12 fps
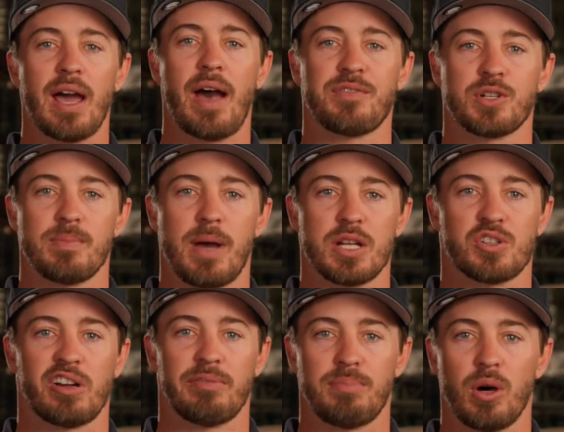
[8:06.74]
after a
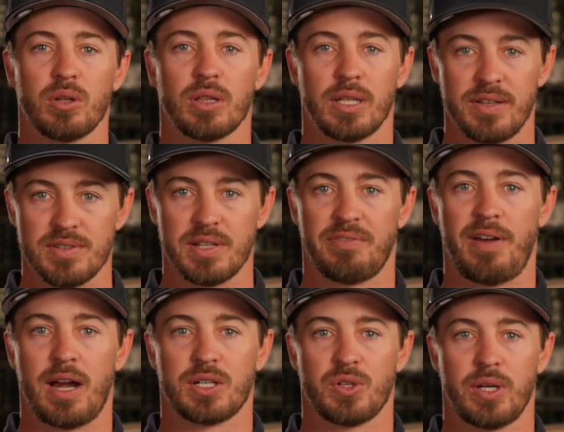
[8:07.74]
MasterCraft boat leaves the
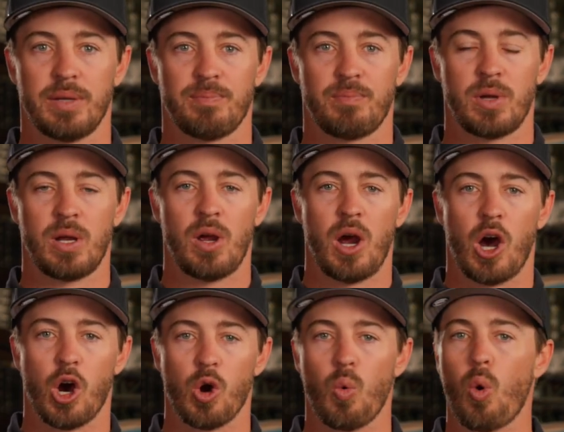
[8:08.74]
factory.
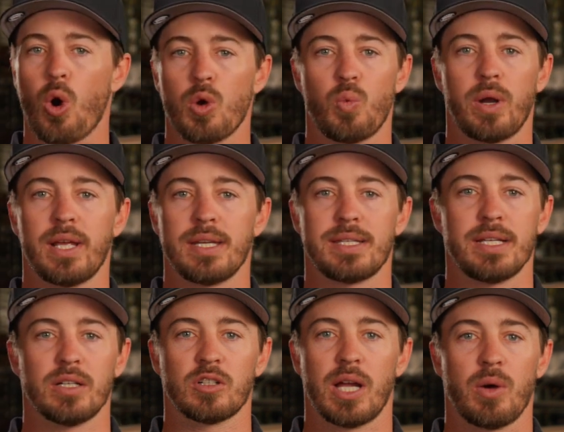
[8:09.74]
Our award-winning
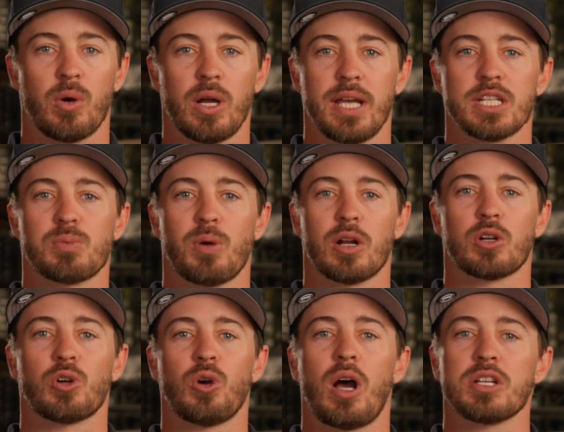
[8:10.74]
dealer network is spread
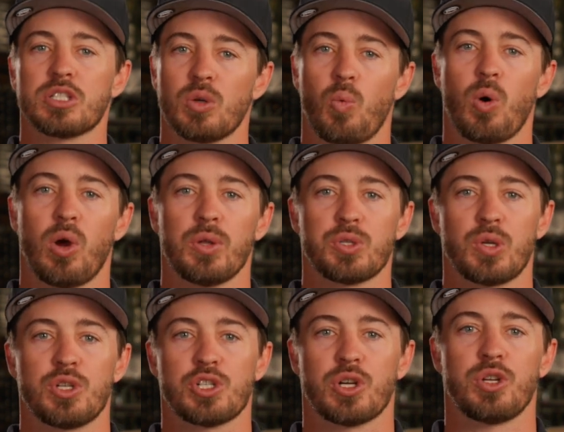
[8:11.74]
across the world to
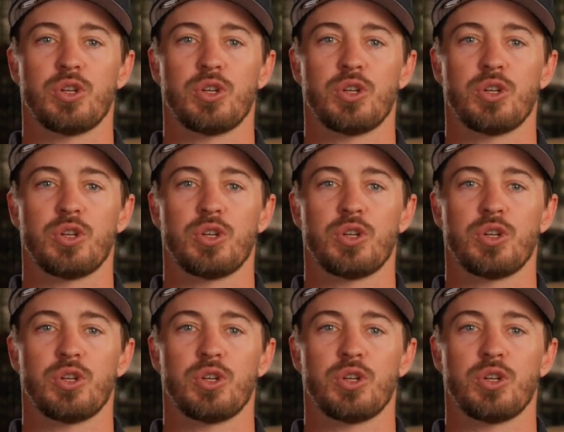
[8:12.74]
ensure